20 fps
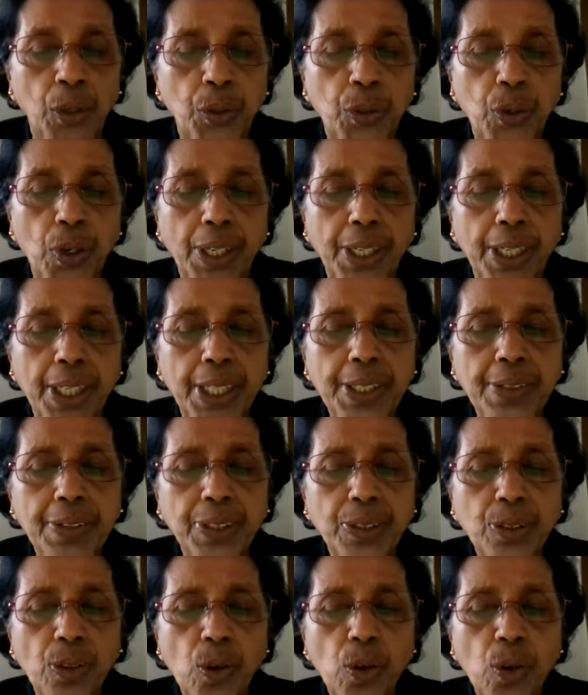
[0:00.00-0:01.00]
You are ready
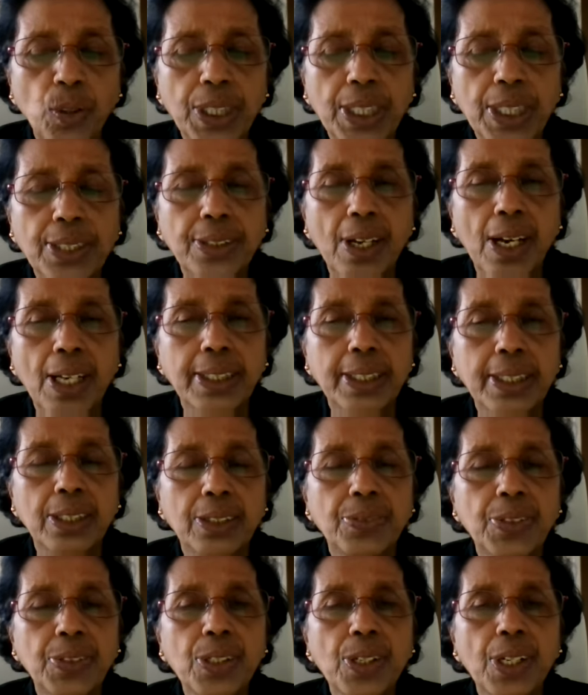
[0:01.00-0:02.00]
with all these
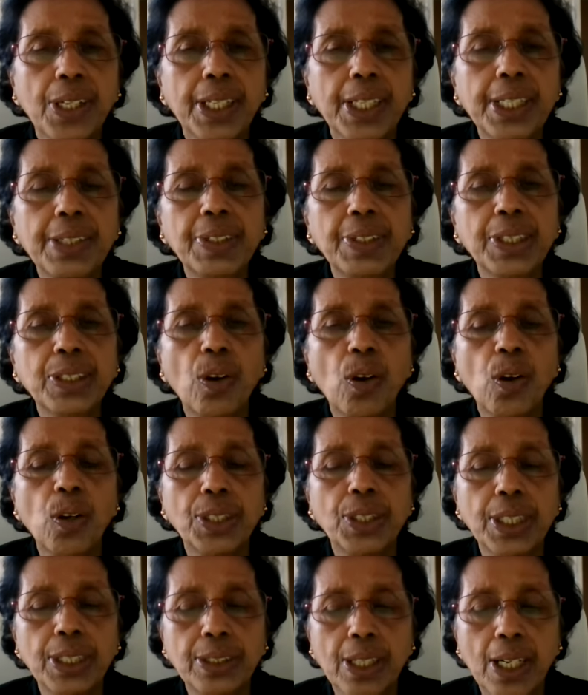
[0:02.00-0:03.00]
answers. When you are ready with
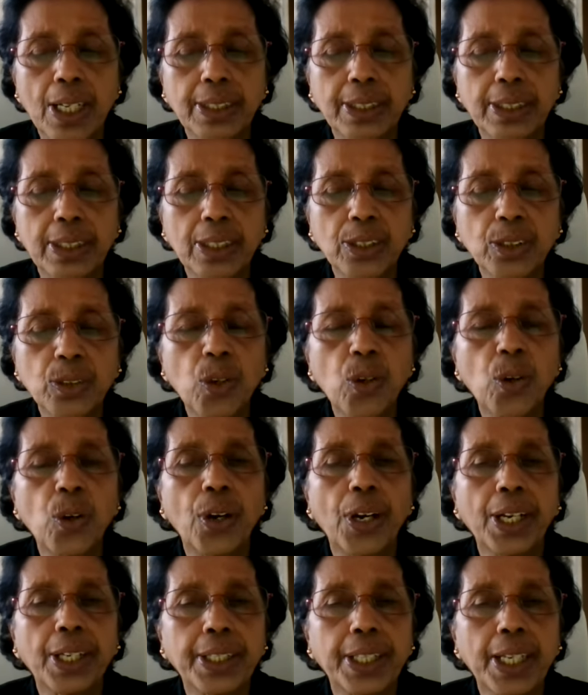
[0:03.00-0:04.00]
all these answers, go
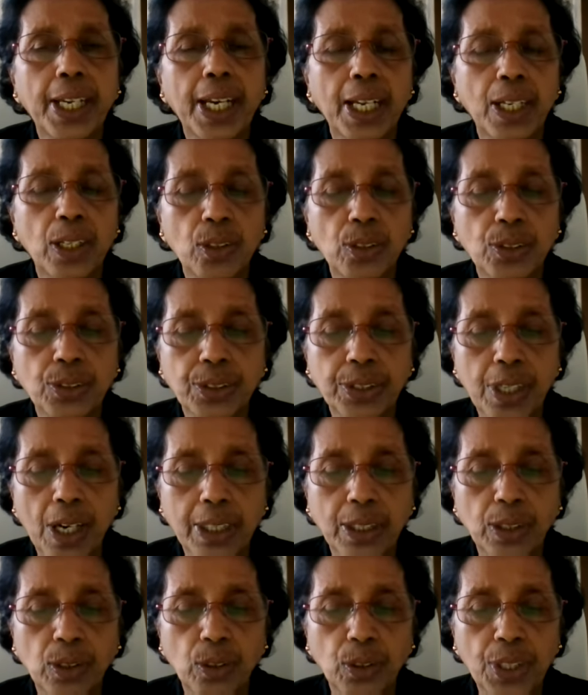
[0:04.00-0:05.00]
ahead and look,
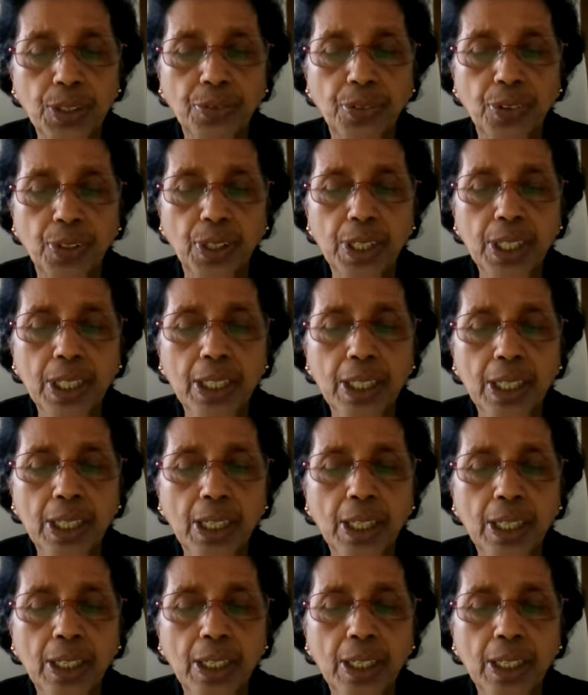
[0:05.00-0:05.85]
start looking for a